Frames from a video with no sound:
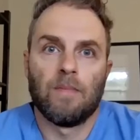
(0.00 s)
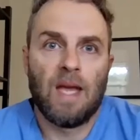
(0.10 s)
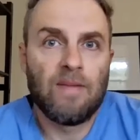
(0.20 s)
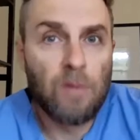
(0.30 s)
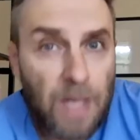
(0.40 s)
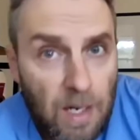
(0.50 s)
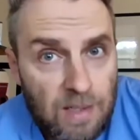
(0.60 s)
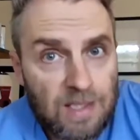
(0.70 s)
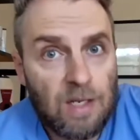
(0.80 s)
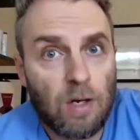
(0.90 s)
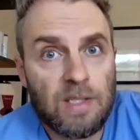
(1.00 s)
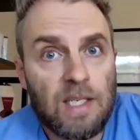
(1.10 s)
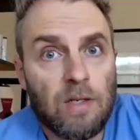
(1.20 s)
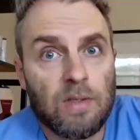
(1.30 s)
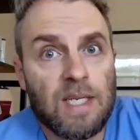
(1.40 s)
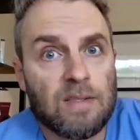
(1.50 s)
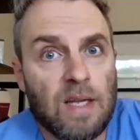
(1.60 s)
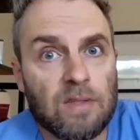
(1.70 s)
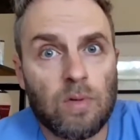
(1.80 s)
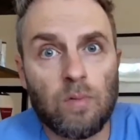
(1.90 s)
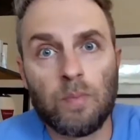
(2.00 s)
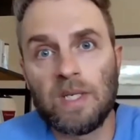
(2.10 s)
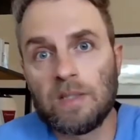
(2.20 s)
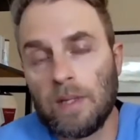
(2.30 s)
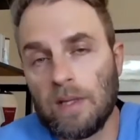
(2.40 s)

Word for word: Have you been on TRT or testosterone replacement